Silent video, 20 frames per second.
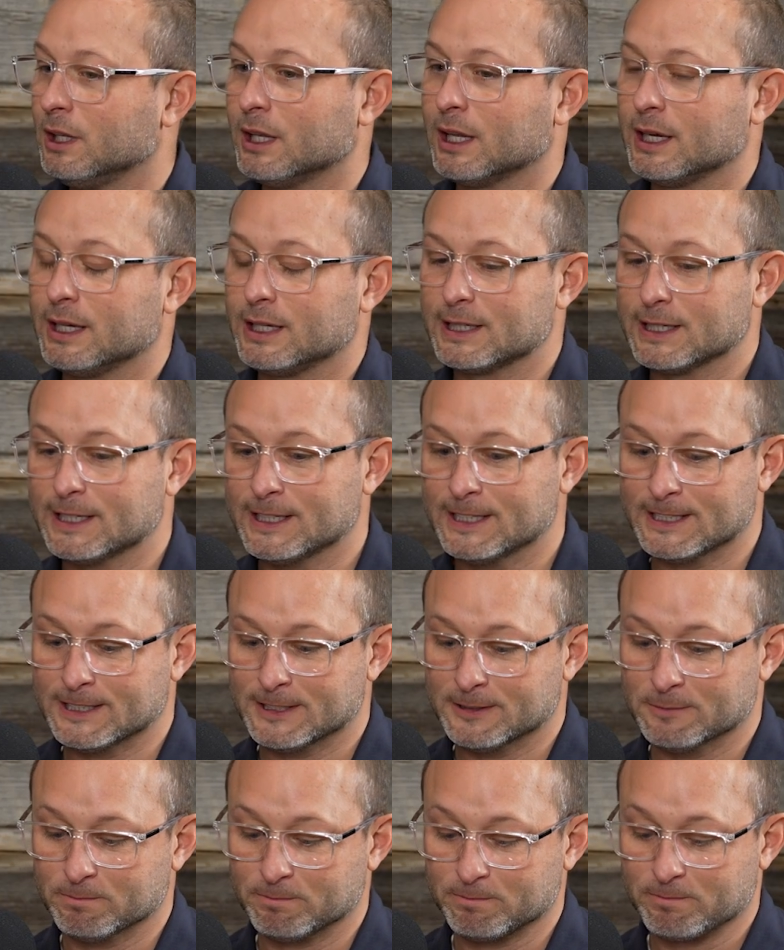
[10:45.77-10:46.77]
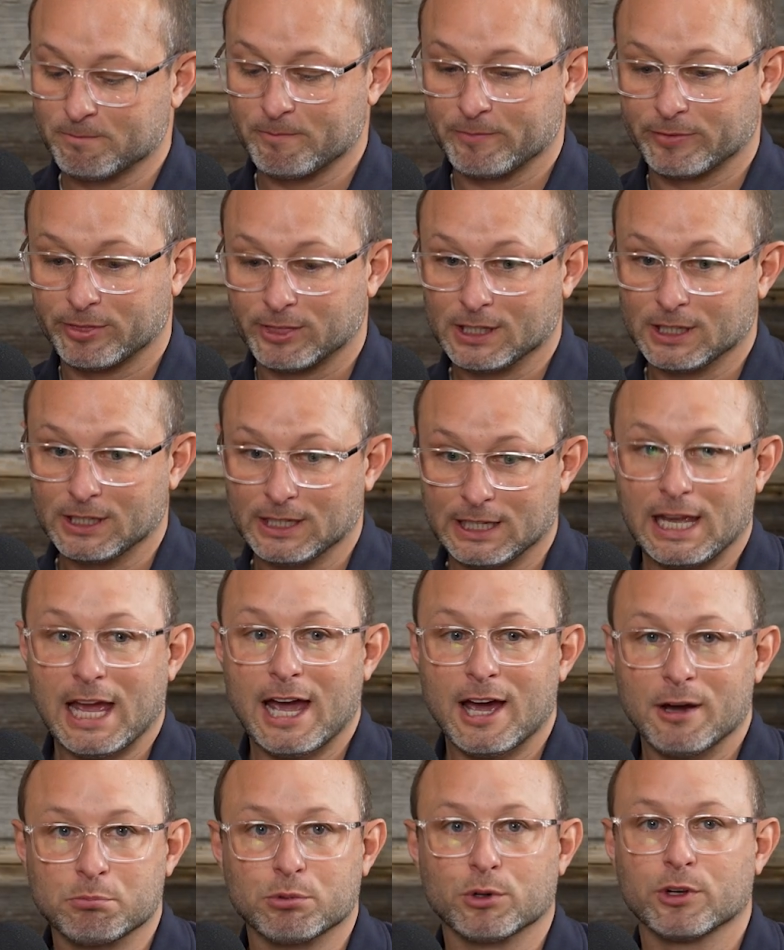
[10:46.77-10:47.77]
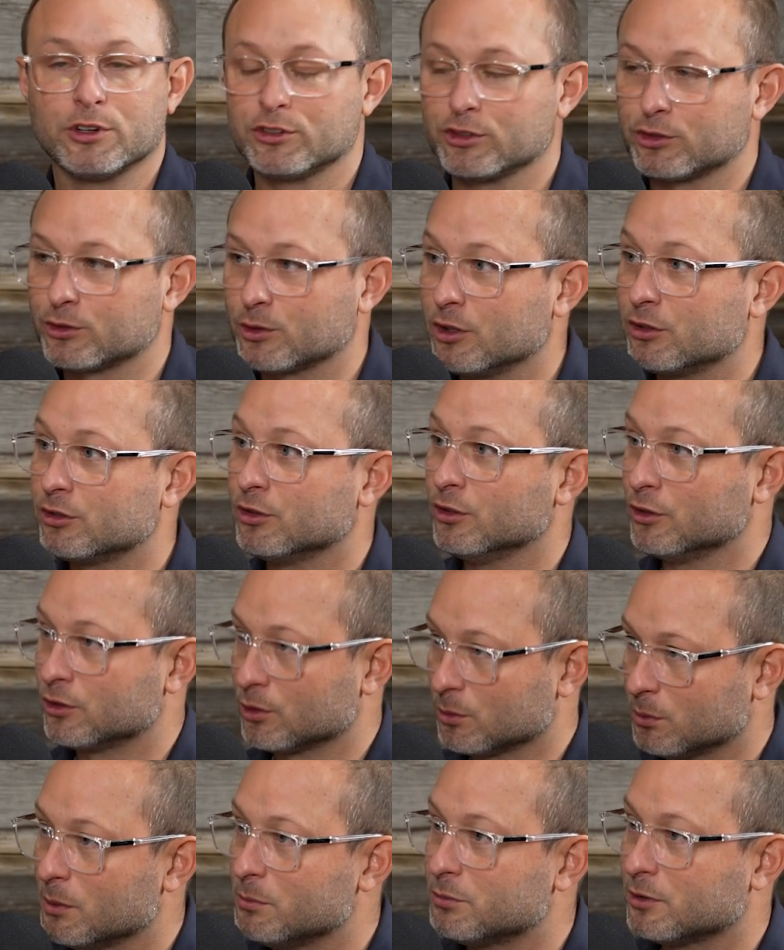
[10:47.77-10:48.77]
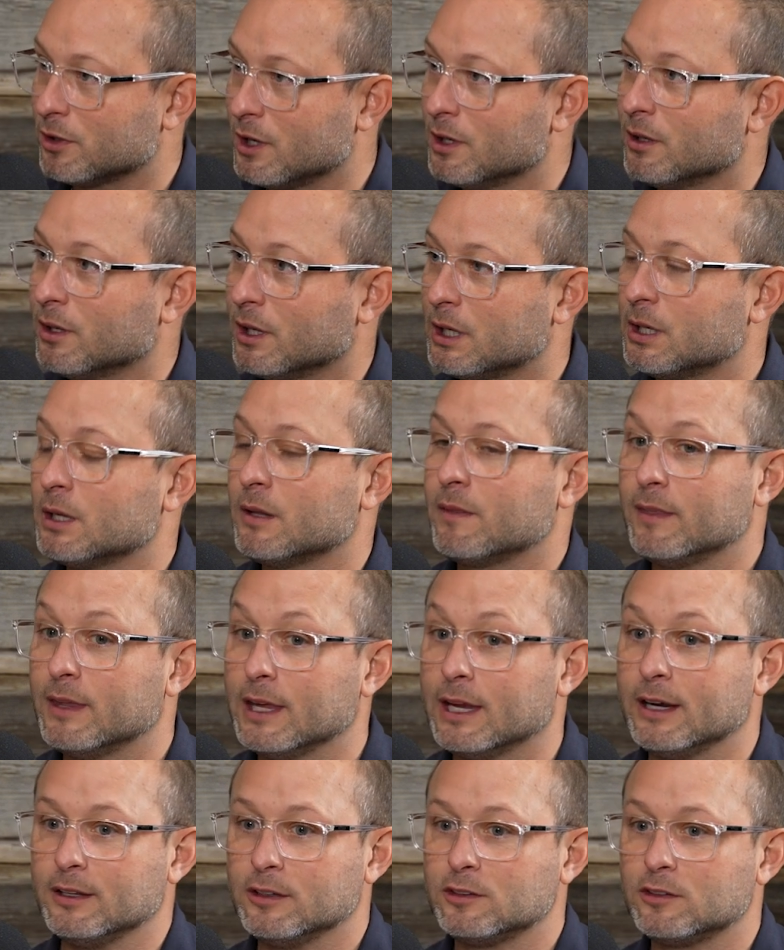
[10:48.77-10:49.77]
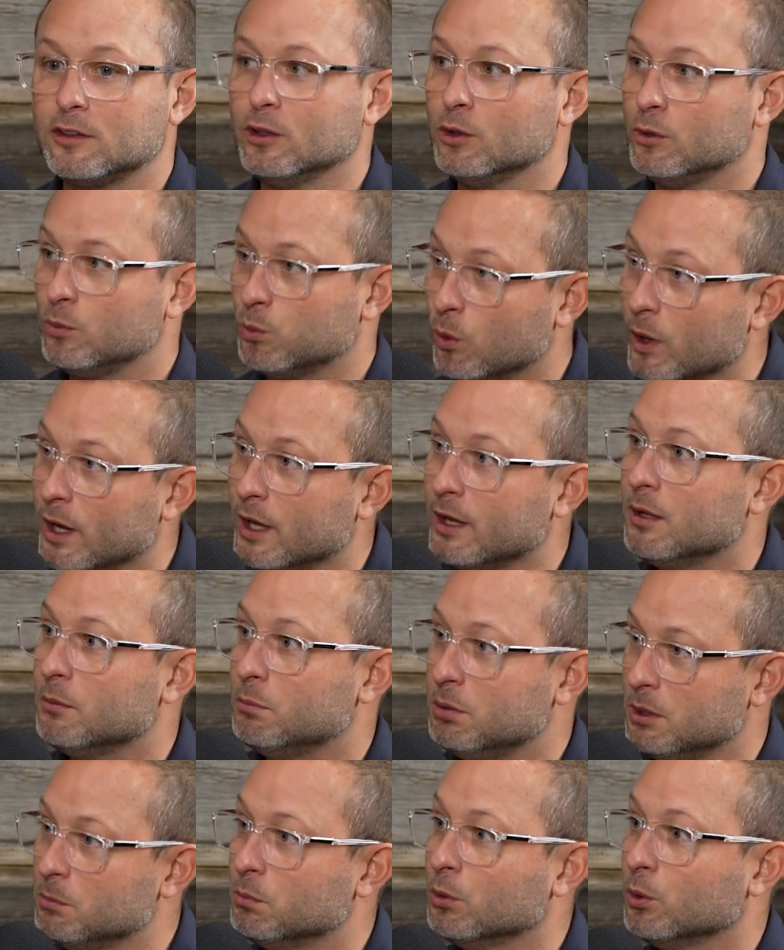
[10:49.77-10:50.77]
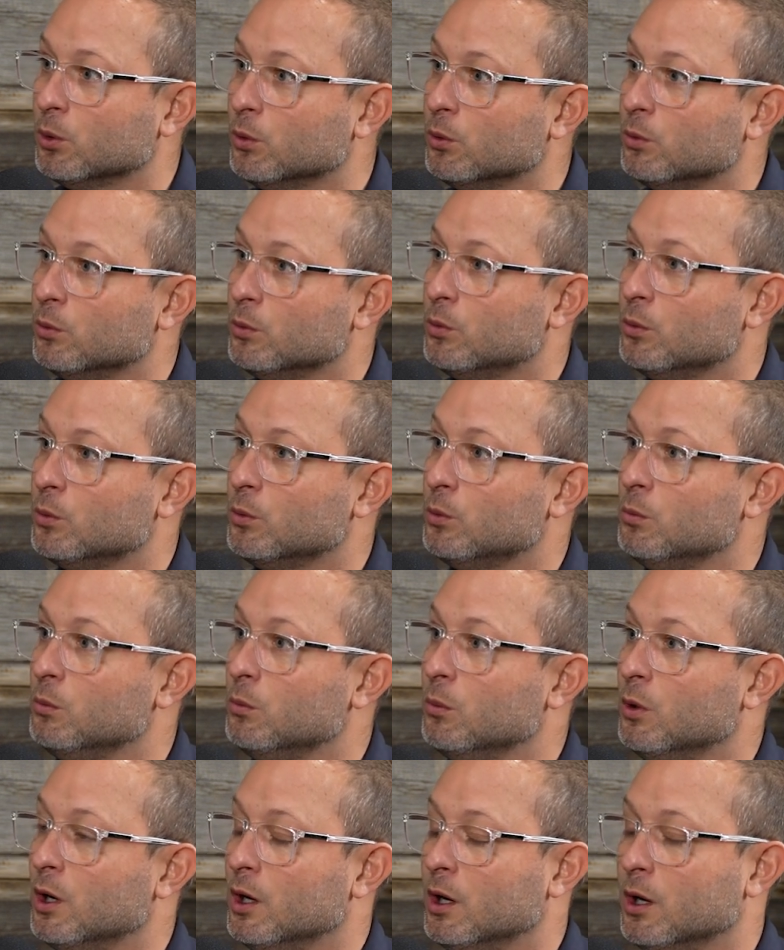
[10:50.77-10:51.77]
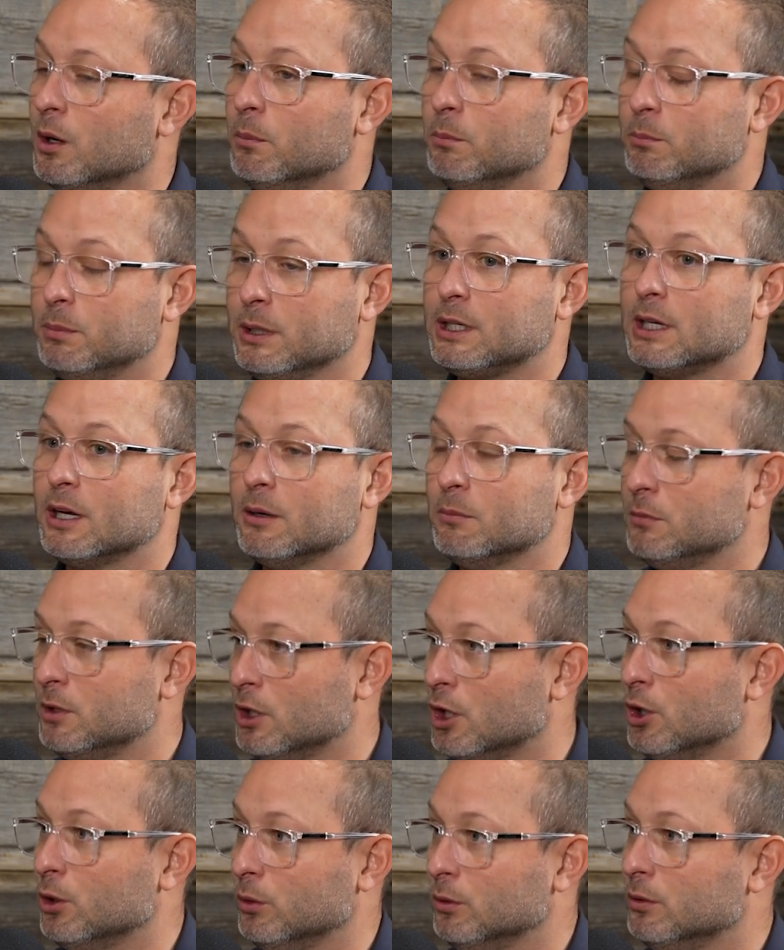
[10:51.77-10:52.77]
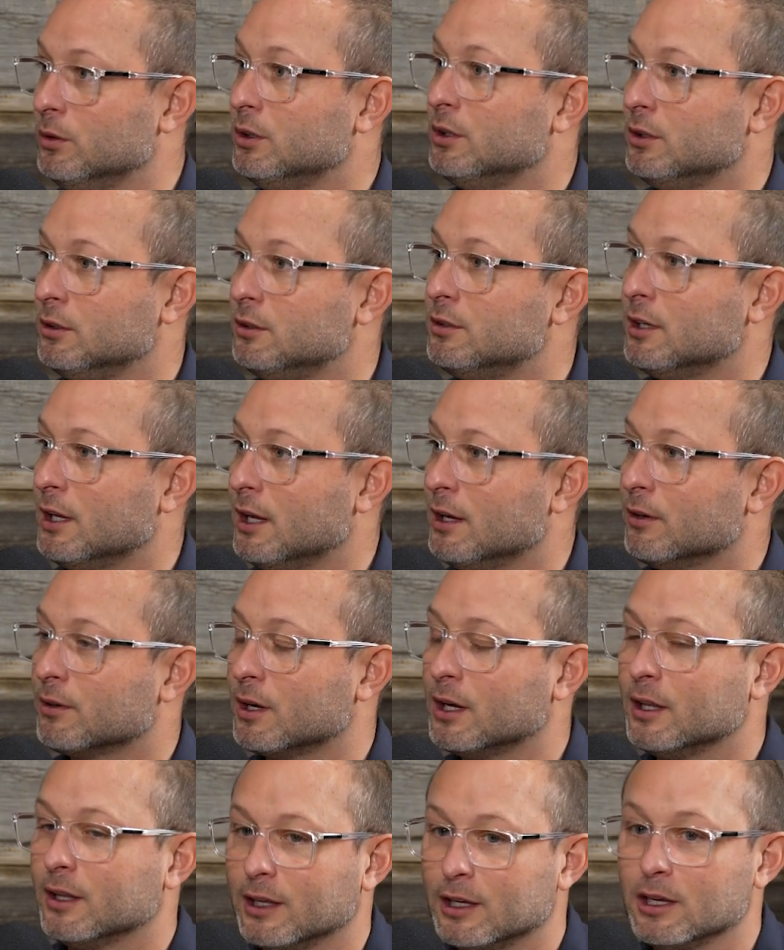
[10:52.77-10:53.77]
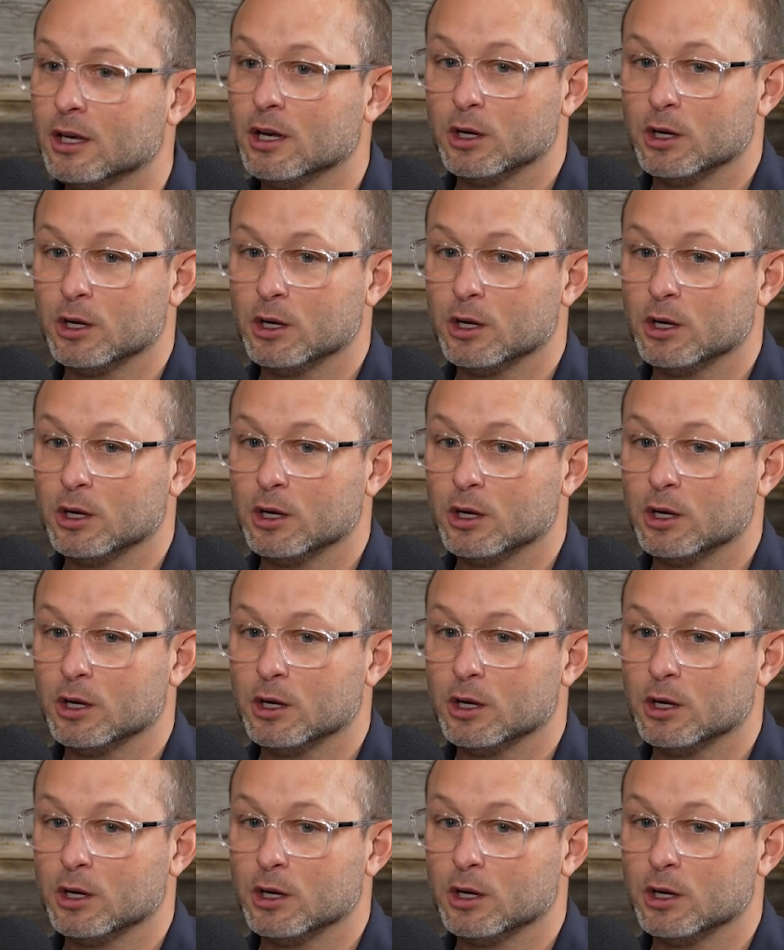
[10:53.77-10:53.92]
like app registrations or website, like that is the way that people become known today, right? Like